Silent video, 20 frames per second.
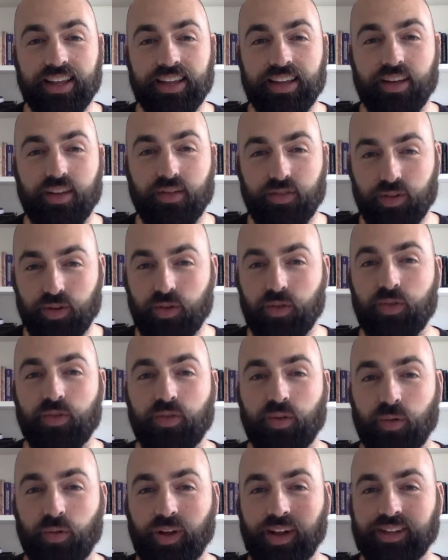A few
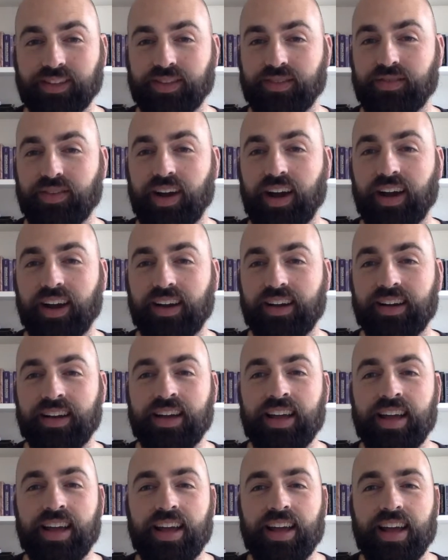for Wings of Fire.
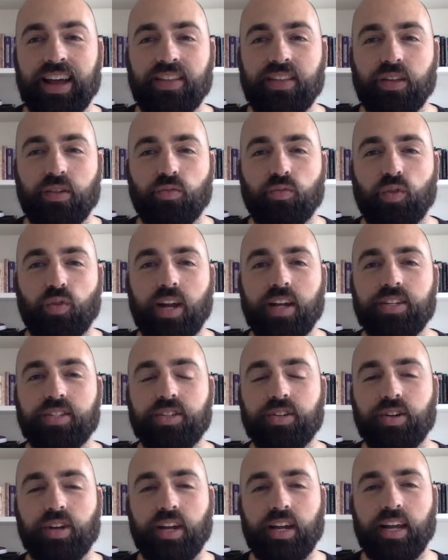And then raise
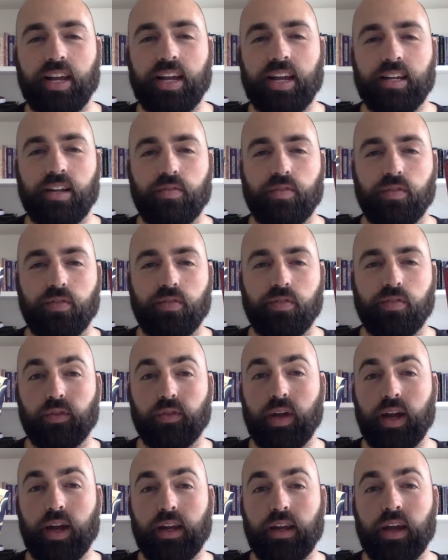your hand if you've ever
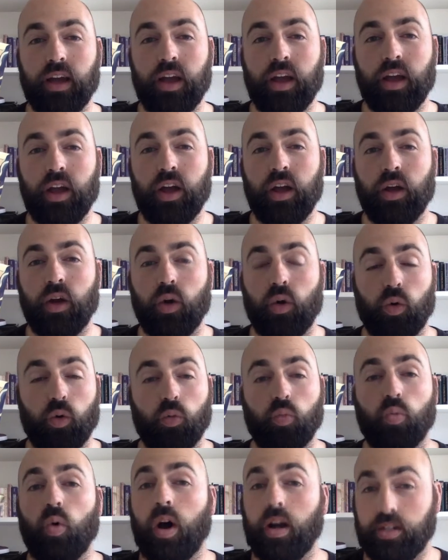read, or
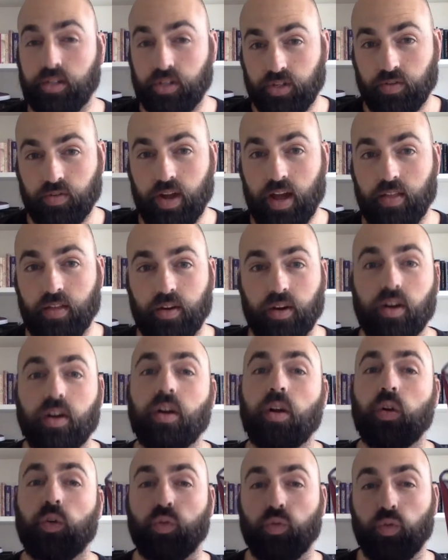watched rather,
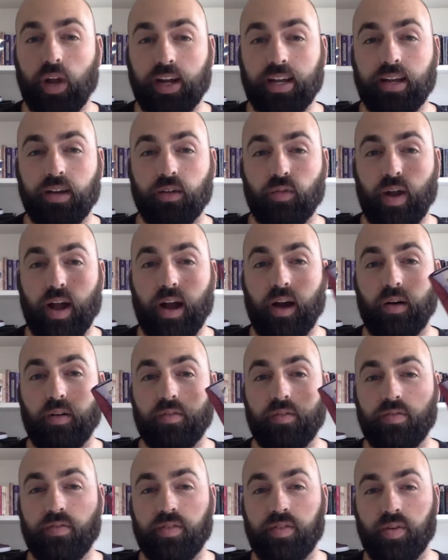Wreck-It
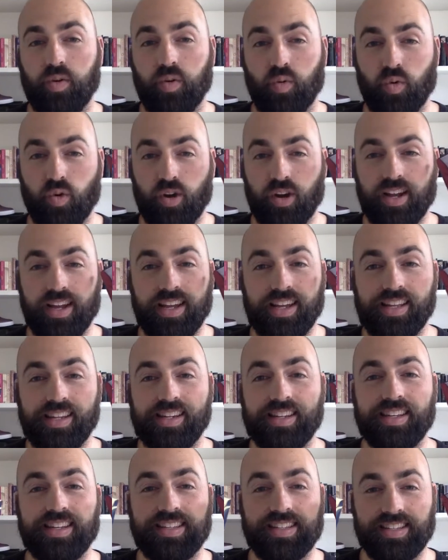Ralph or
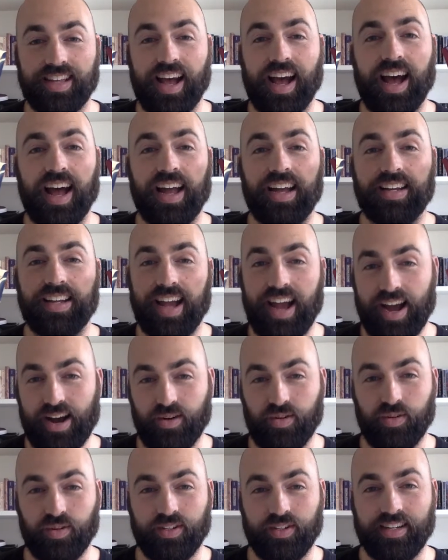Inside
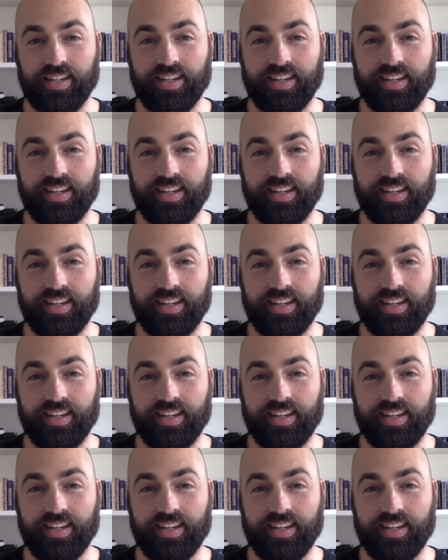Out.